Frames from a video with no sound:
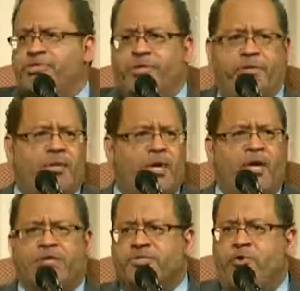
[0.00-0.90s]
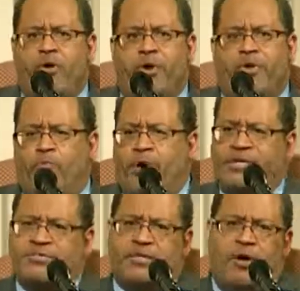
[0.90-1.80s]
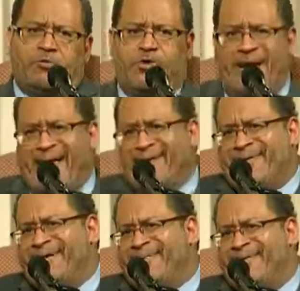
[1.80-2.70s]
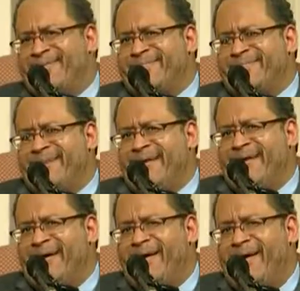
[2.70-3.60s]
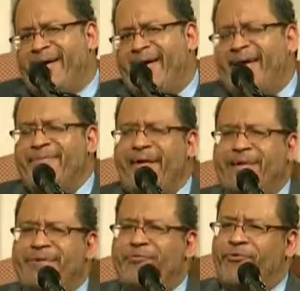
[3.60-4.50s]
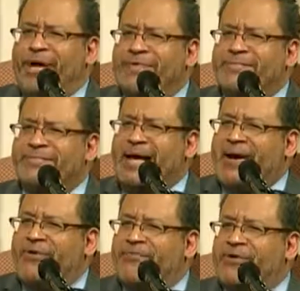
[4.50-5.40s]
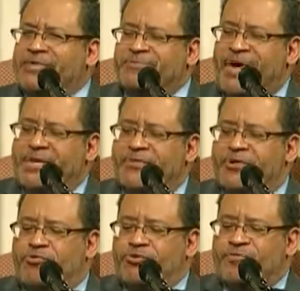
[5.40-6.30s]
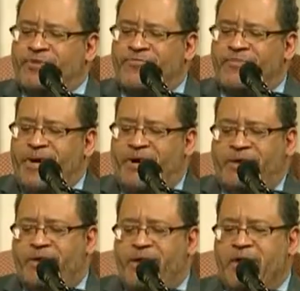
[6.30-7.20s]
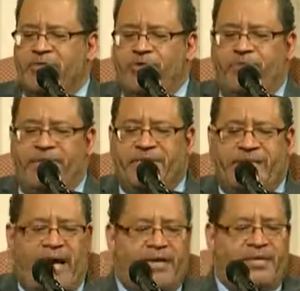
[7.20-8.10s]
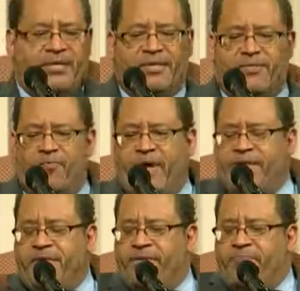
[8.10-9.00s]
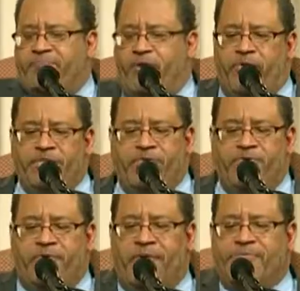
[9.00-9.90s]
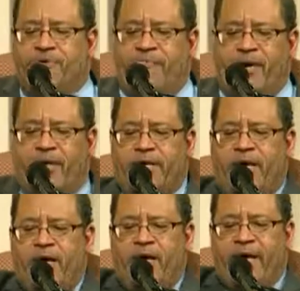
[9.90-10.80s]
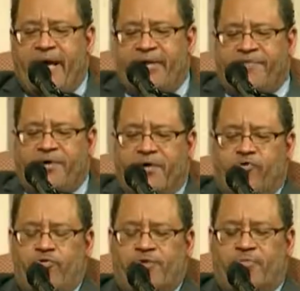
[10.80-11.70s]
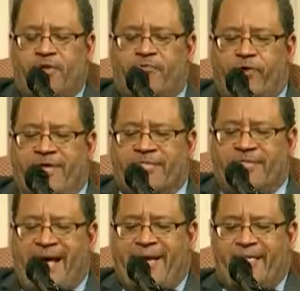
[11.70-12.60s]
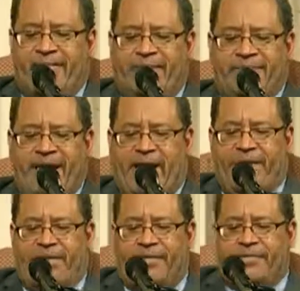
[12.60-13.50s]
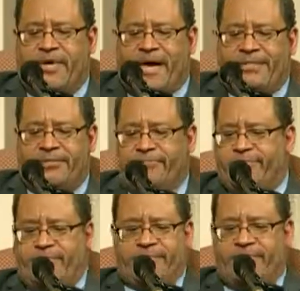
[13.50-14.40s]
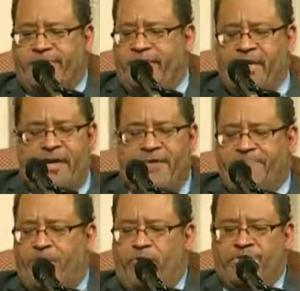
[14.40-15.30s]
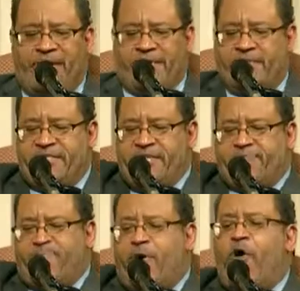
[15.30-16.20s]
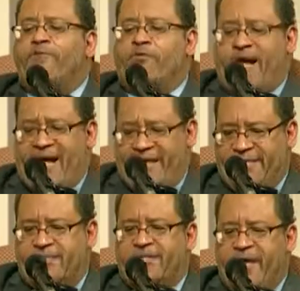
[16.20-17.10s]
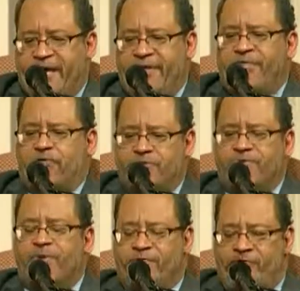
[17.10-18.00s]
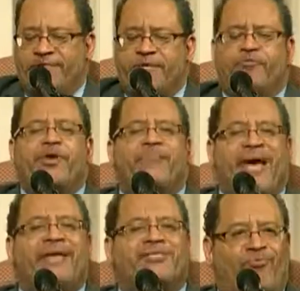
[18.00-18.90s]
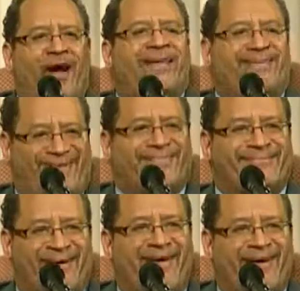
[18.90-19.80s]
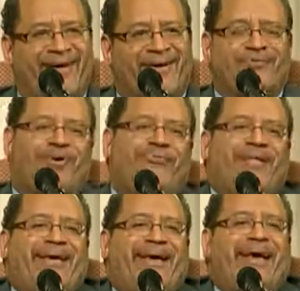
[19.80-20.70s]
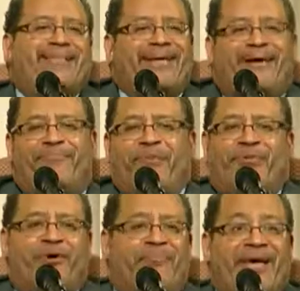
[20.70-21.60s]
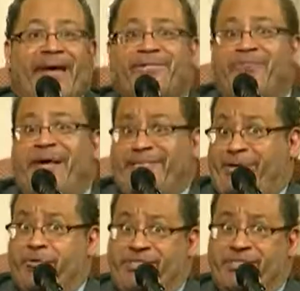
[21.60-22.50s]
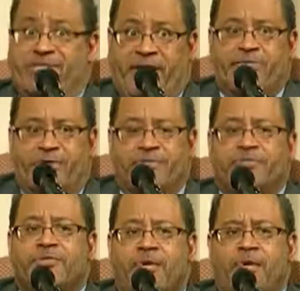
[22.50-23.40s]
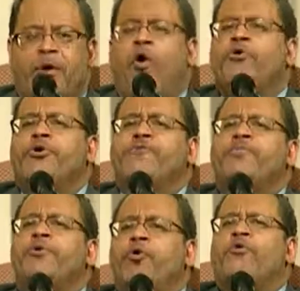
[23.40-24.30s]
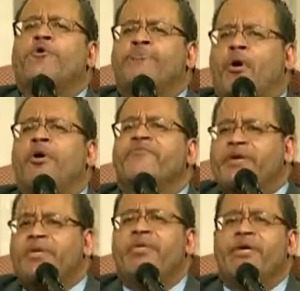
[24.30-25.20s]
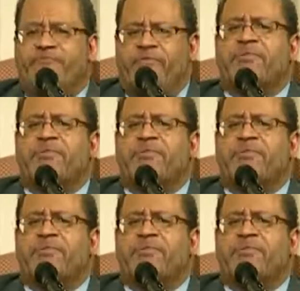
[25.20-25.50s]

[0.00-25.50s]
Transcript: and so on, and one is a culture and an ethnicity. And then race, however, is made in the crucible of America, because you could be Italian and Lithuanian and Polish and you come to America, and in the crucible of race, that Italian identity, that Polish identity is pulverized in the crucible of race and remade as whiteness, because we really can't tell. People don't begin to make those distinctions. Oh, you're from the northern part of Italy, from the